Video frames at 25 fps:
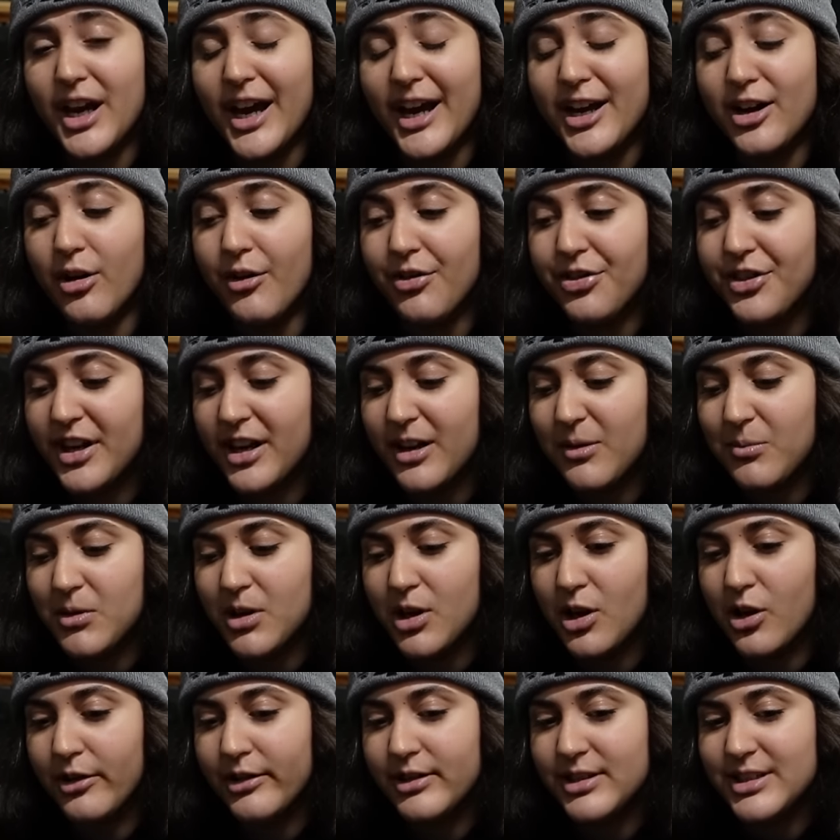I don't think I'm
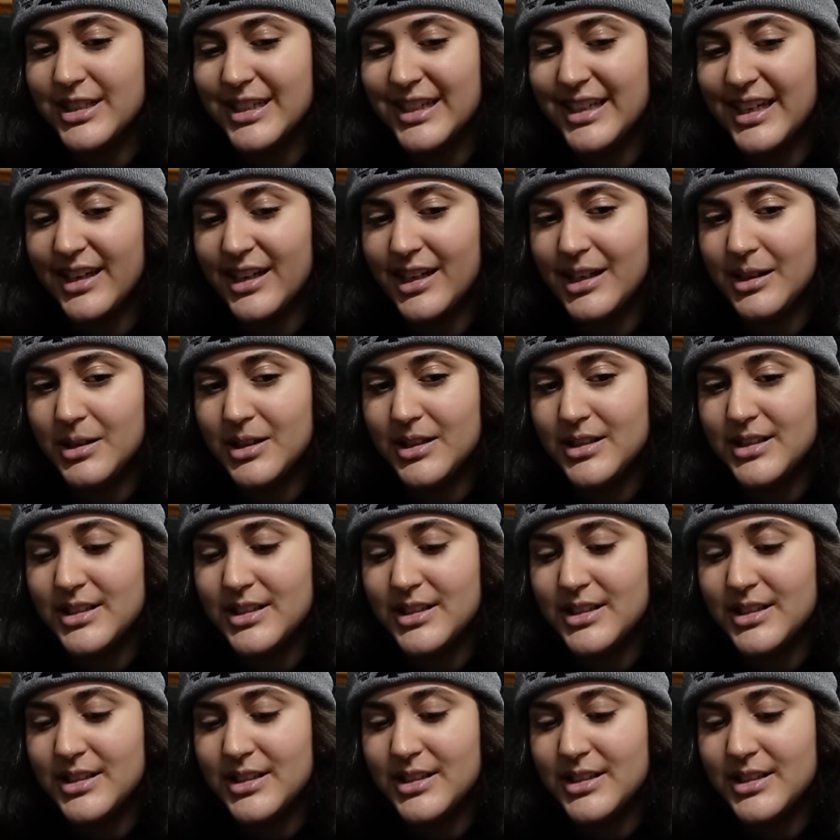going to get it